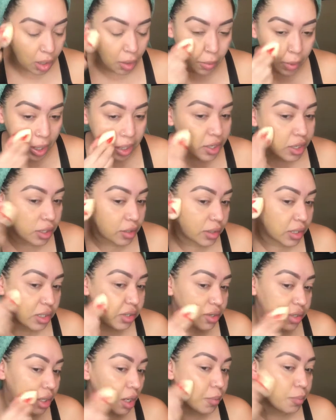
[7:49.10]
what I do is
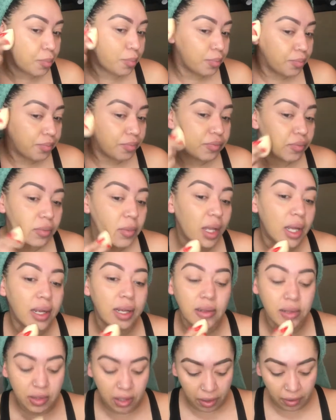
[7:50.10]
just
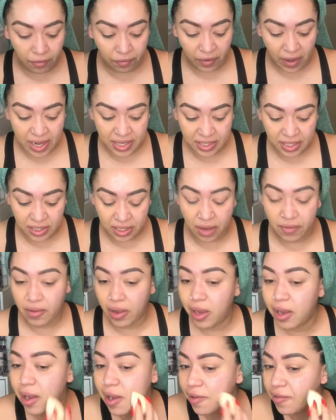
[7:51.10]
like the fastest I've
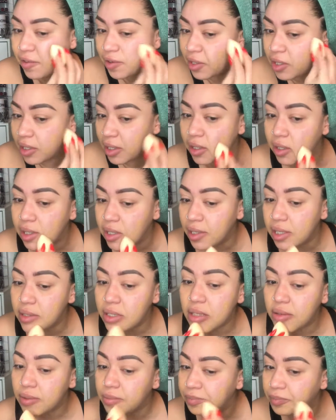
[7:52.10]
ever done
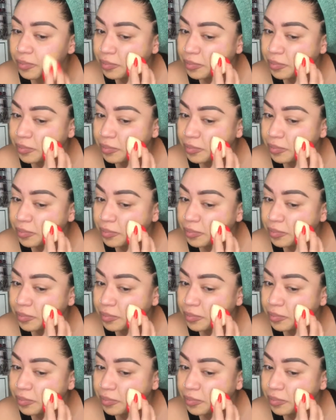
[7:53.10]
this.